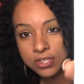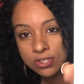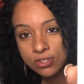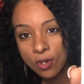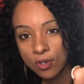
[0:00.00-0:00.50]

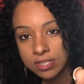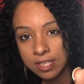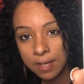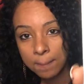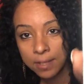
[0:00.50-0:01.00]
is going to
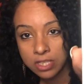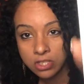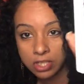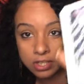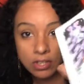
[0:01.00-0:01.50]

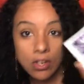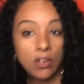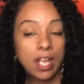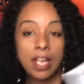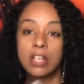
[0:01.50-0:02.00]
completion,
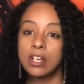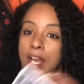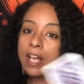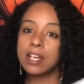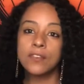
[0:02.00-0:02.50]
okay? You're
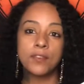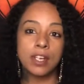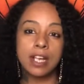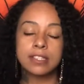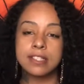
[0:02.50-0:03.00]
not going to feel
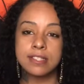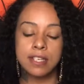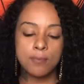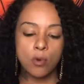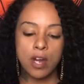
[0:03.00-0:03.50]
like this
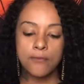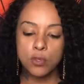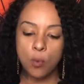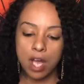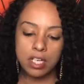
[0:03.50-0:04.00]
anymore. If you
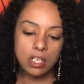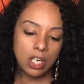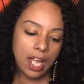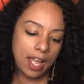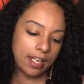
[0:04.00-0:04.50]
want to
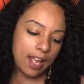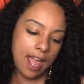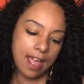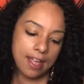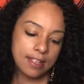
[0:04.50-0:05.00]
look at it
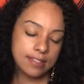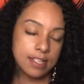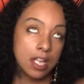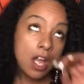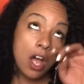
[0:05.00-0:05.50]
as
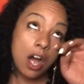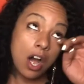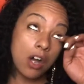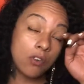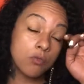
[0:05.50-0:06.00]

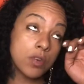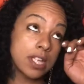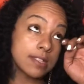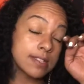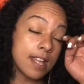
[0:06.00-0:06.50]
a
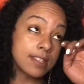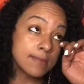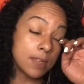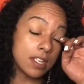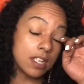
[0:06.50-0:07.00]

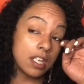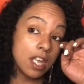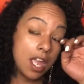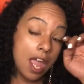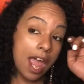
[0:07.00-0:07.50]
reassessment,
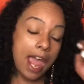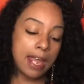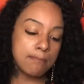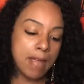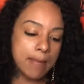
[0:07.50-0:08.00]

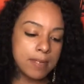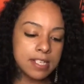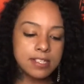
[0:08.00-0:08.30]
and maybe it's